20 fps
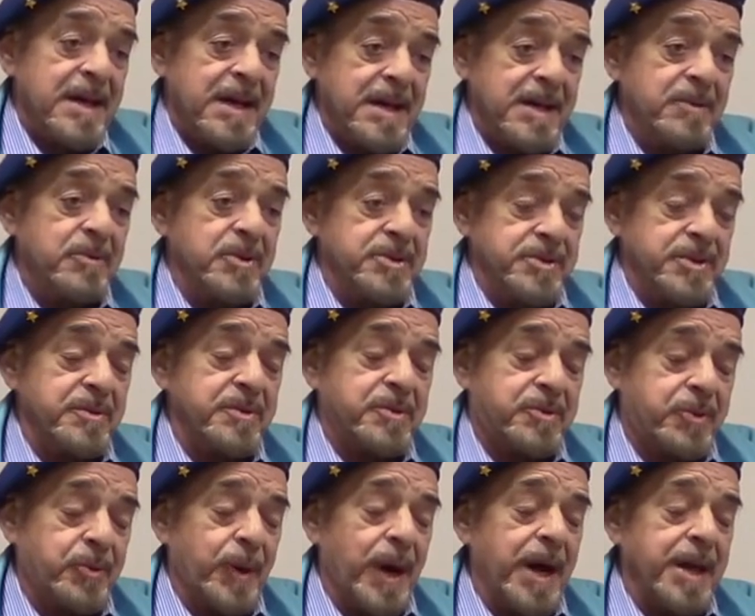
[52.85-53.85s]
And it was a,
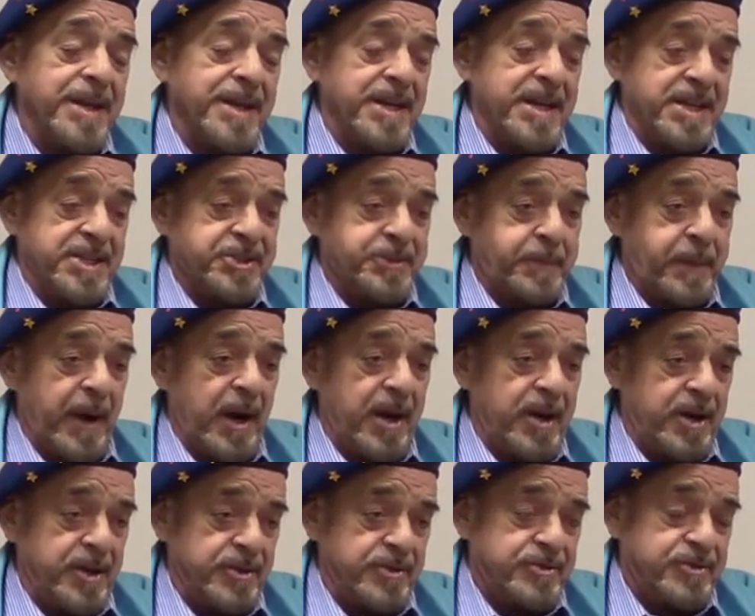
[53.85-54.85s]
quite an
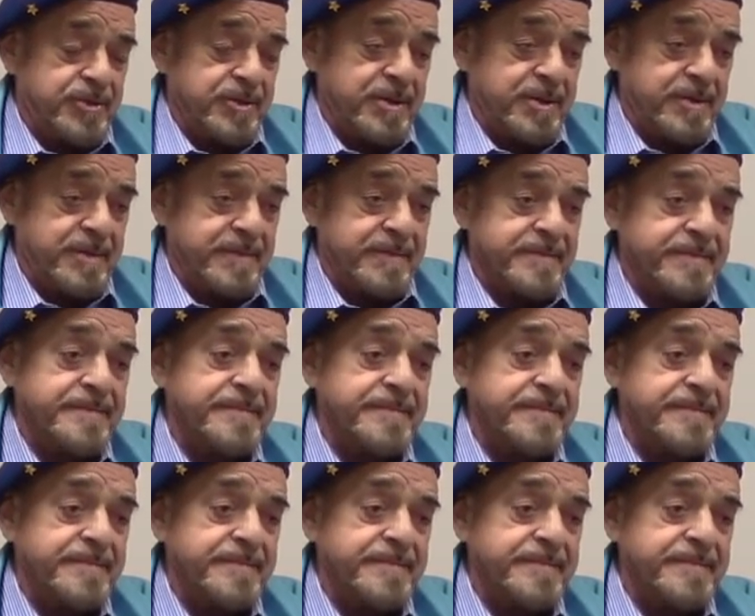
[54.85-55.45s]
experience, you know.